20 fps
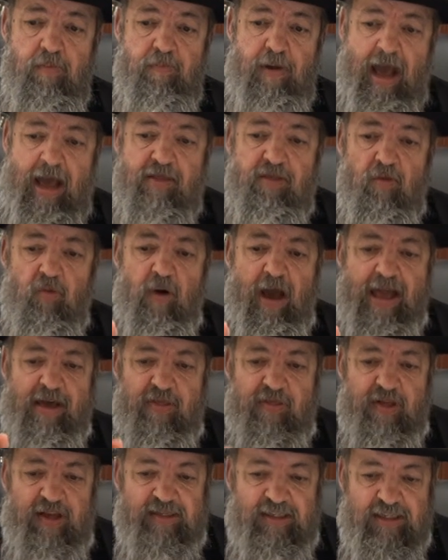By the way,
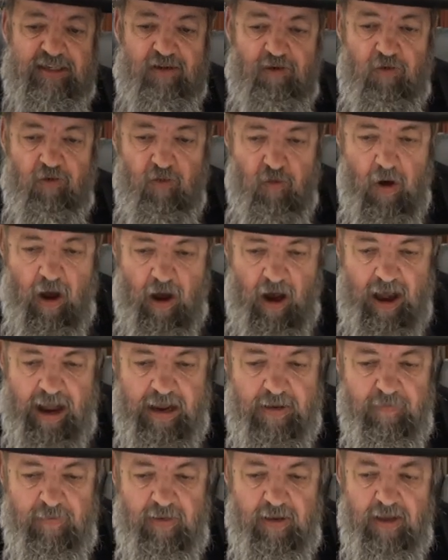this
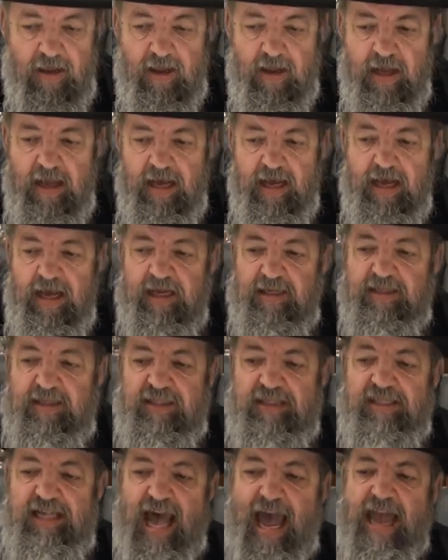crime is
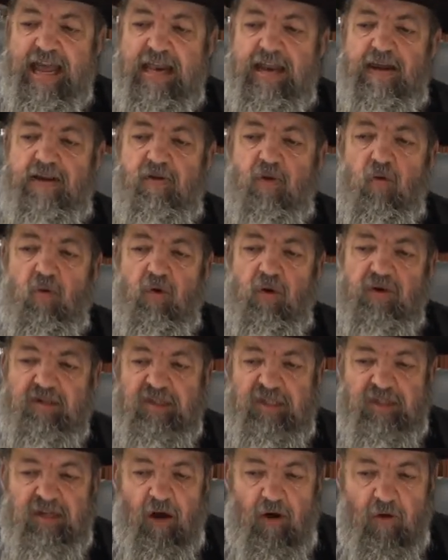cited
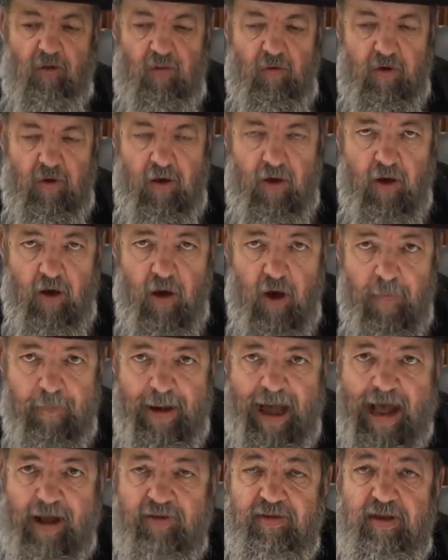also
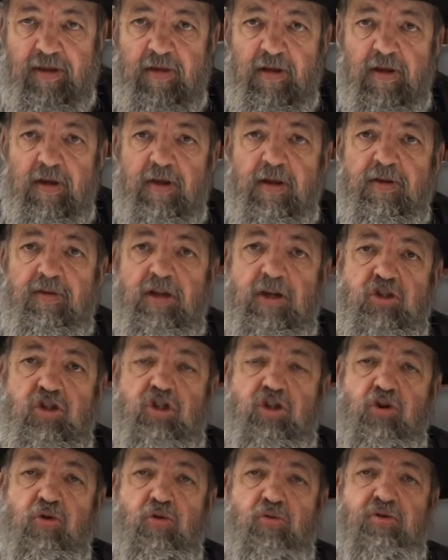about the
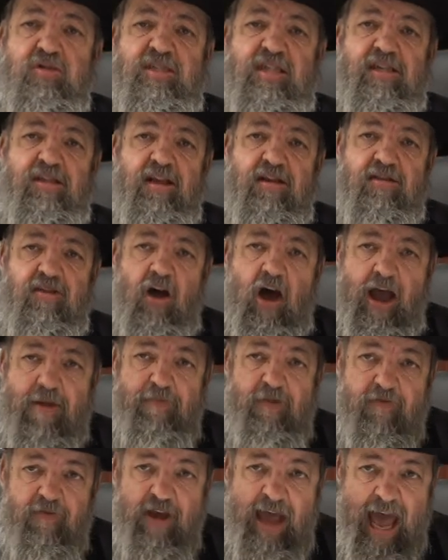Jews at the
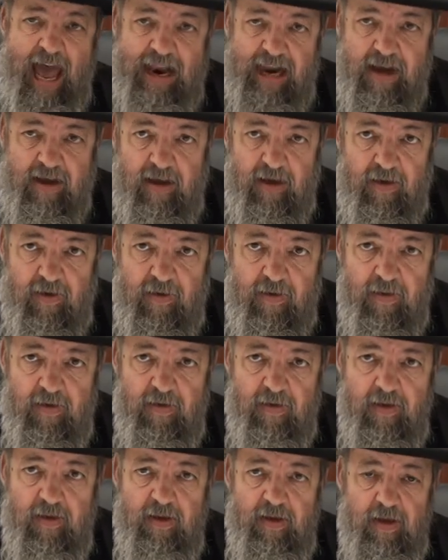time of Hanukkah.
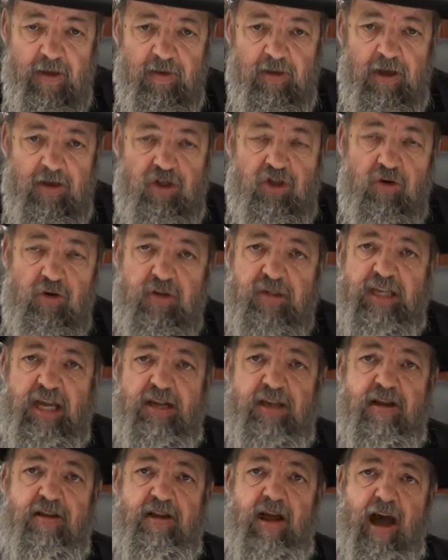The Jews
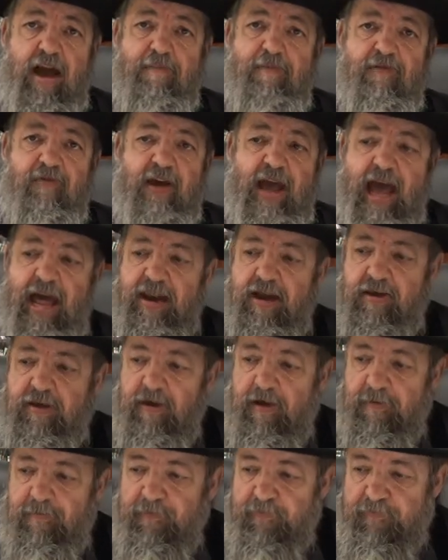at the time of
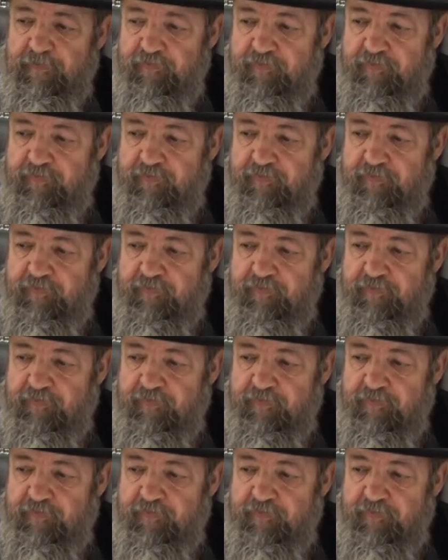Hanukkah